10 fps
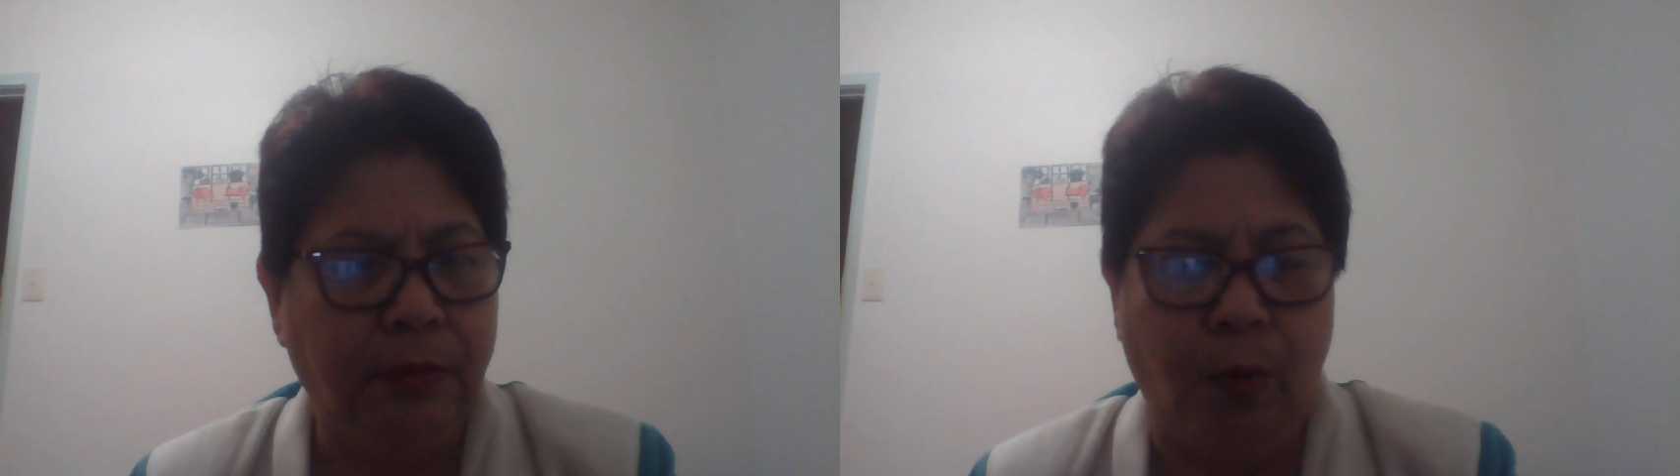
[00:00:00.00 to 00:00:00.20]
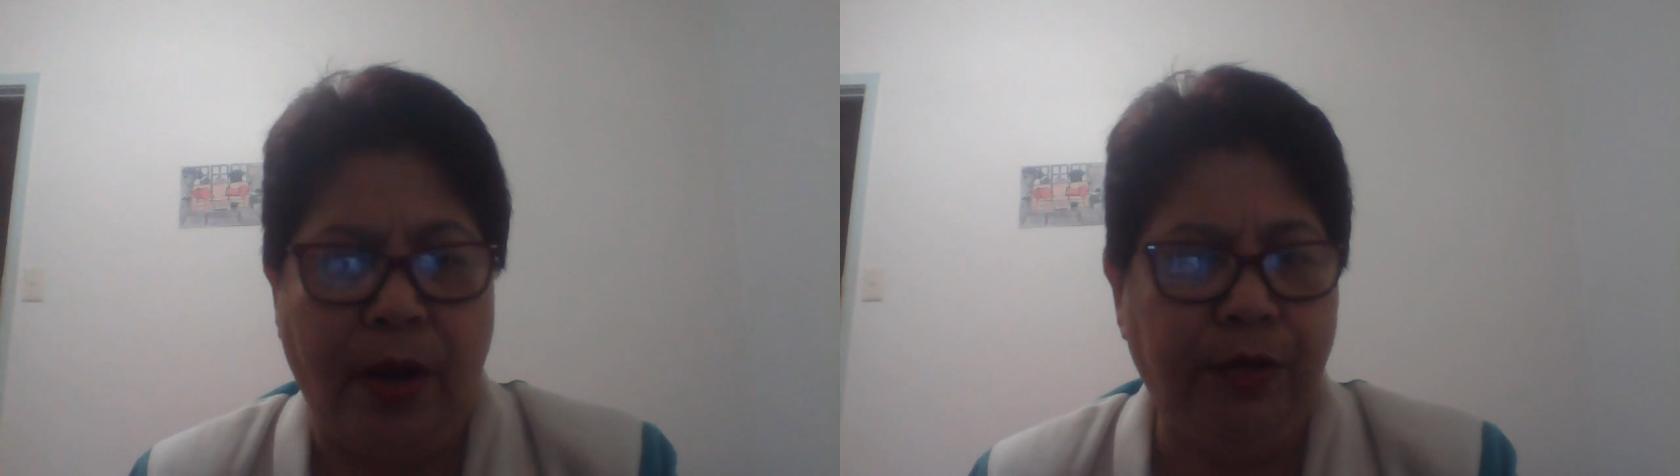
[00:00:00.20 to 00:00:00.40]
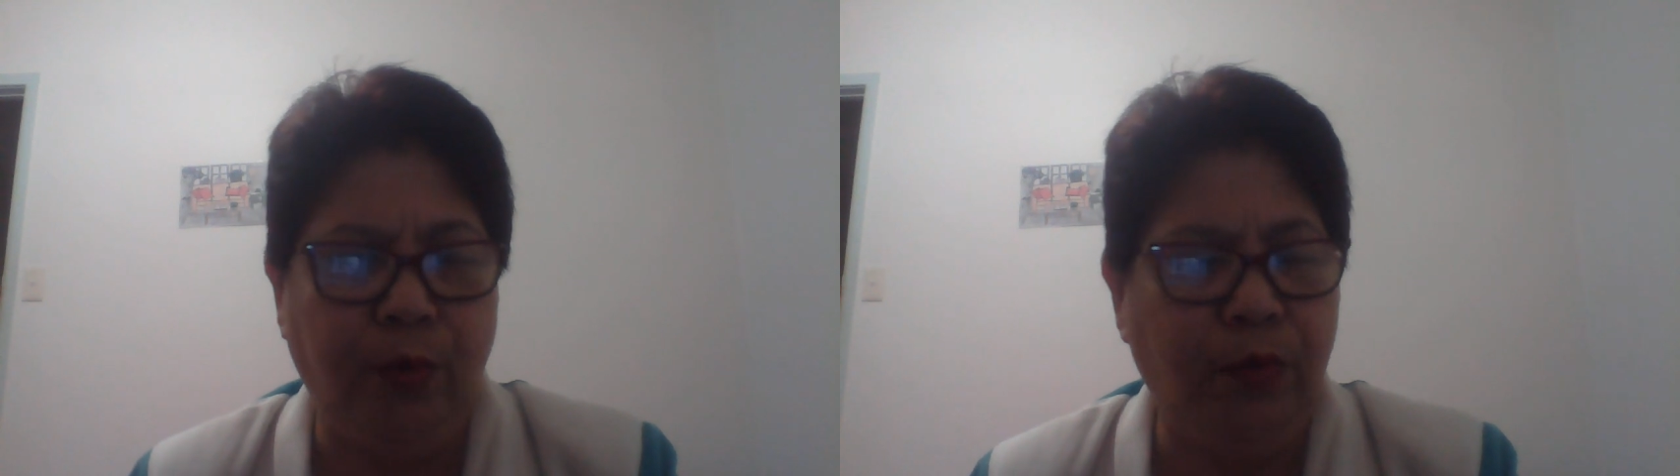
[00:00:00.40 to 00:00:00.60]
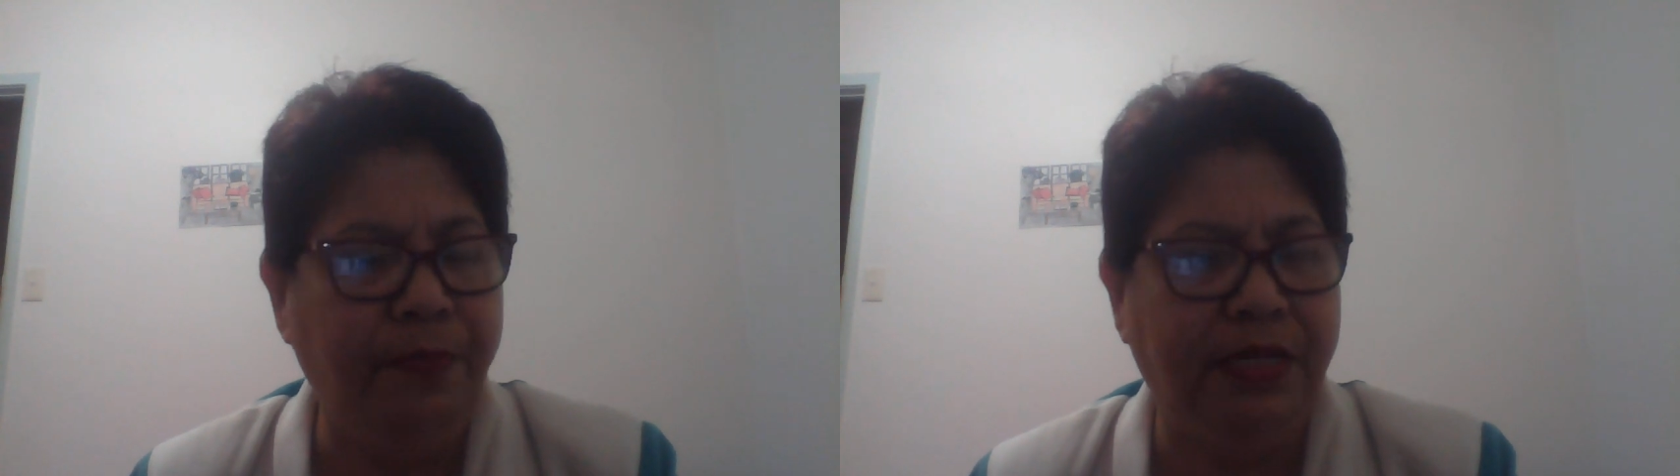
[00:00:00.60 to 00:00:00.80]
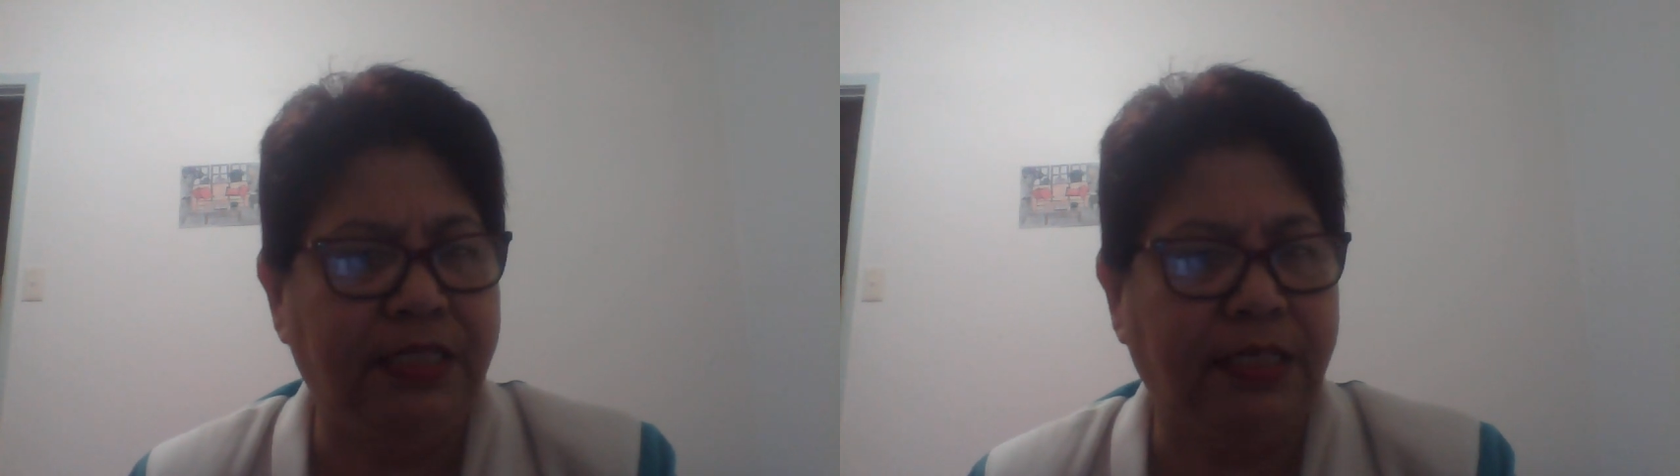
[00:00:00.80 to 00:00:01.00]
Why you were
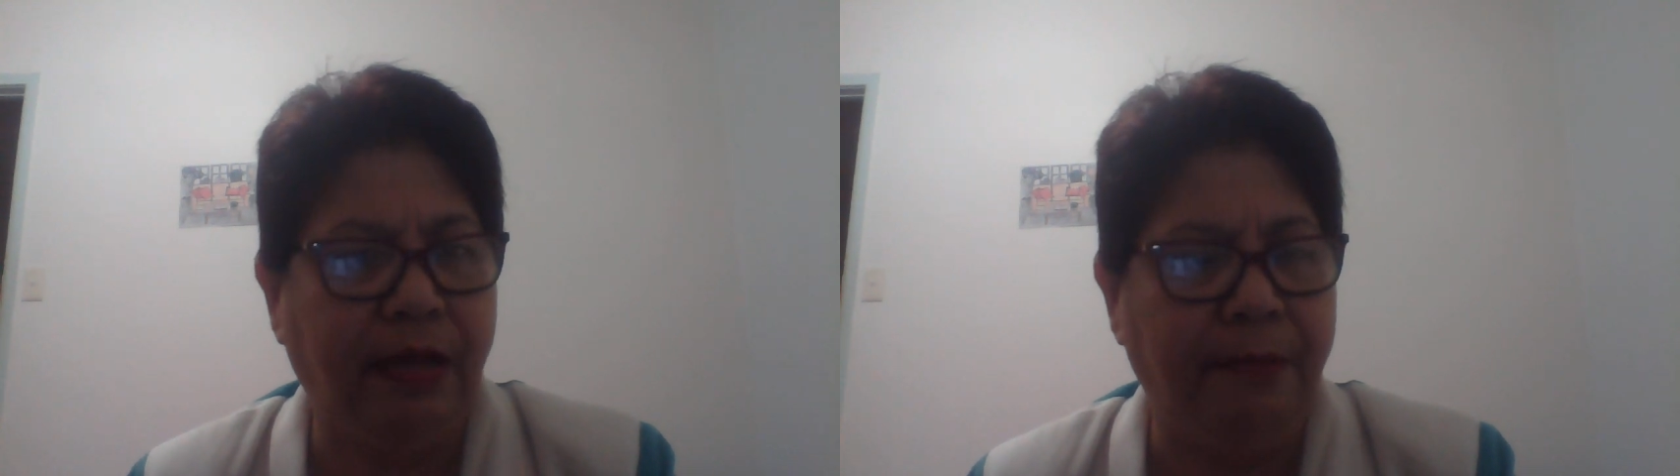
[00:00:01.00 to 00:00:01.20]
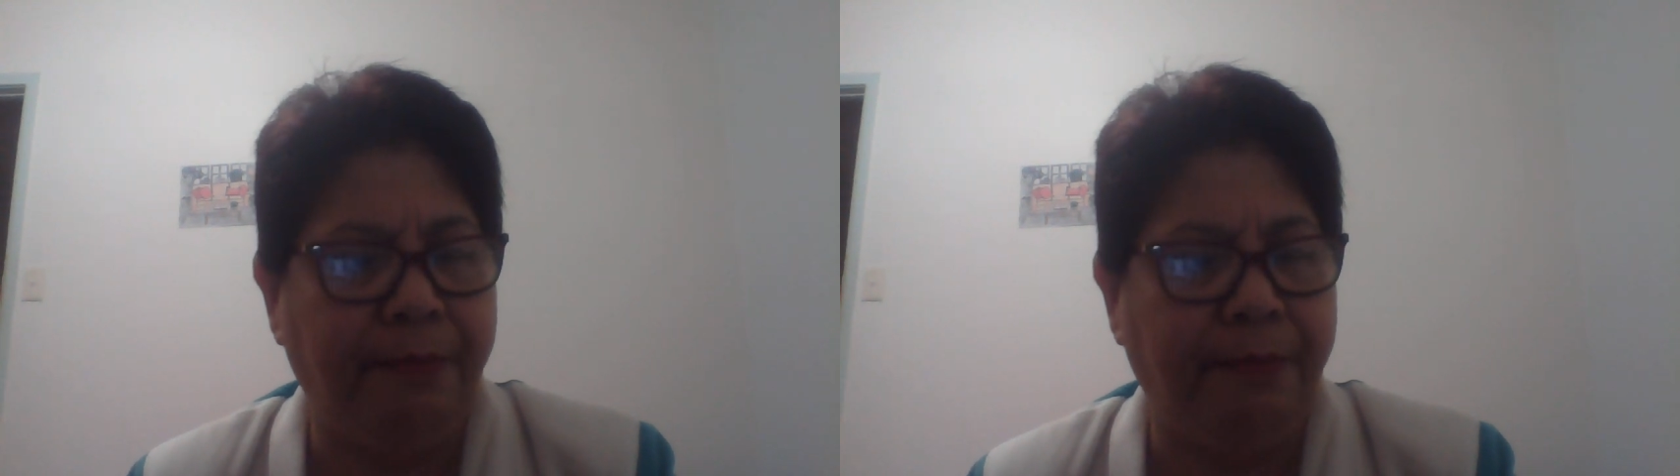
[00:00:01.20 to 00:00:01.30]
being scammed?